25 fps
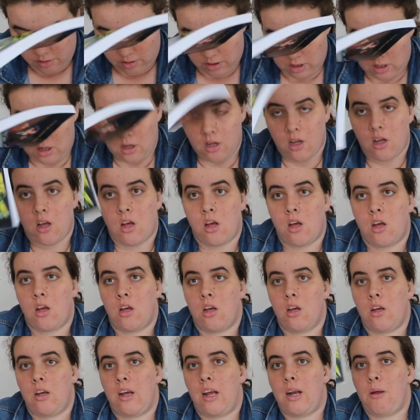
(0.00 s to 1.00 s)
Yeah.
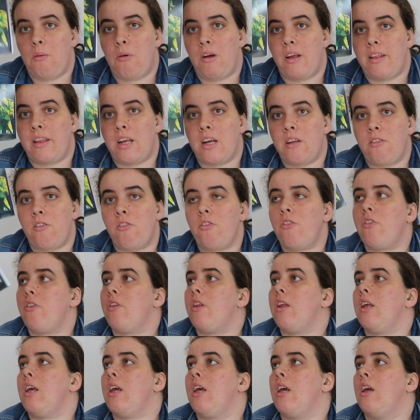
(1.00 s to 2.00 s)
Anyway, that's
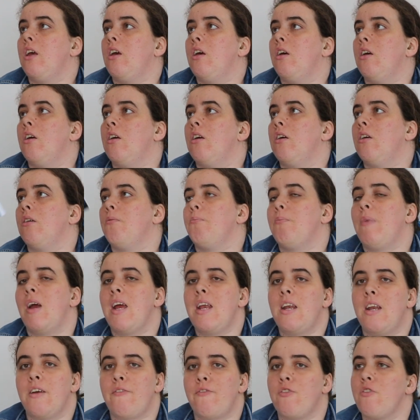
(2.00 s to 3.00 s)
the
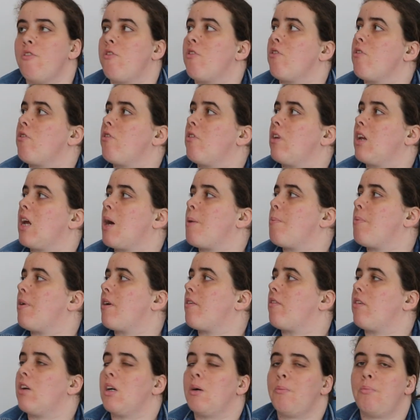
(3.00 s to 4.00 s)
main differences that I
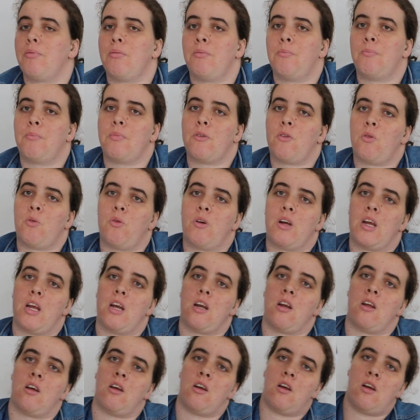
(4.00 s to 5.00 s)
picked up
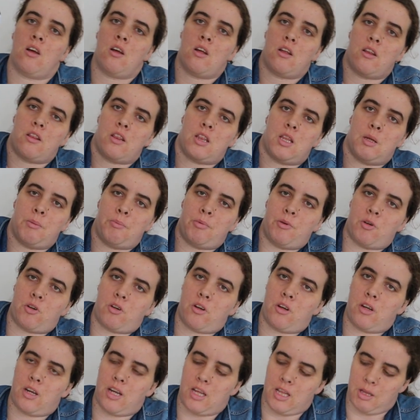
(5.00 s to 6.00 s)
between the
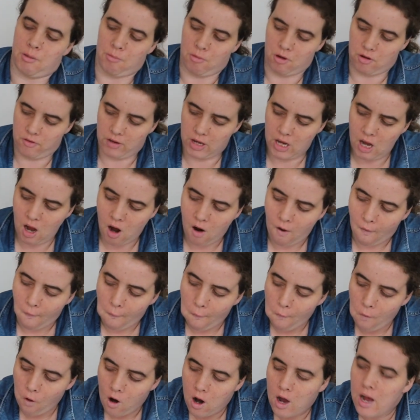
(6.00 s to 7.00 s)
book and the movie.
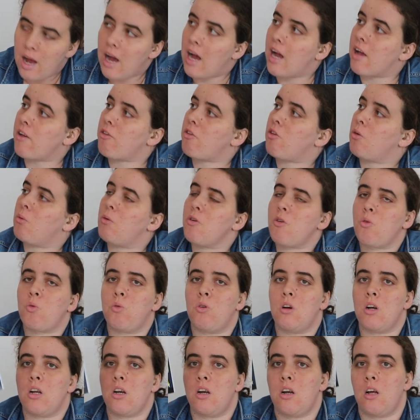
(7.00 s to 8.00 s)
As to which
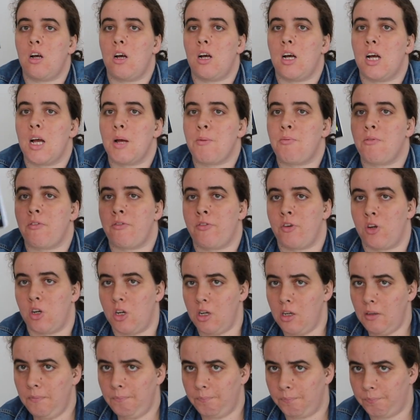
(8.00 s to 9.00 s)
one I
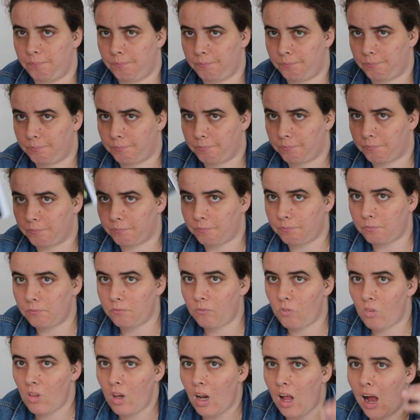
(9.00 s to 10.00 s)
prefer,
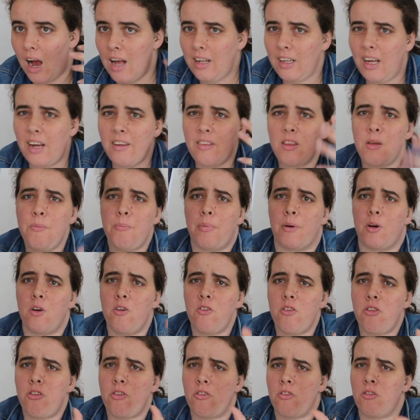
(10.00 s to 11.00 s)
I like them
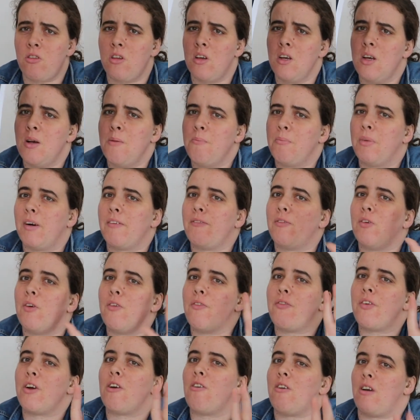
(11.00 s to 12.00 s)
both, but
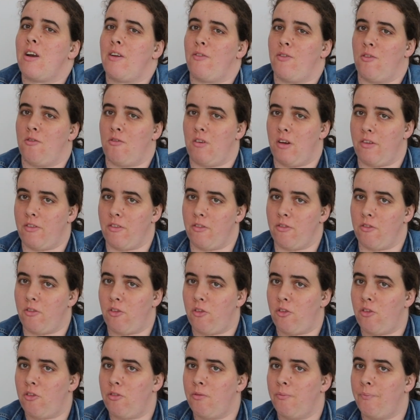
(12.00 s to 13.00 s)
for very different
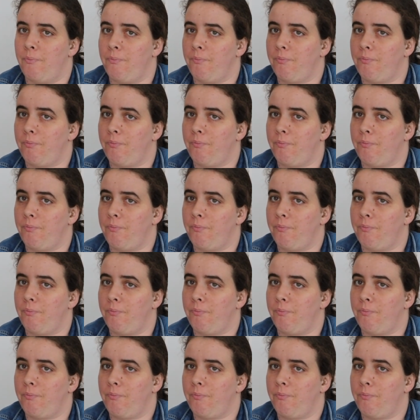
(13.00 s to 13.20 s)
reasons.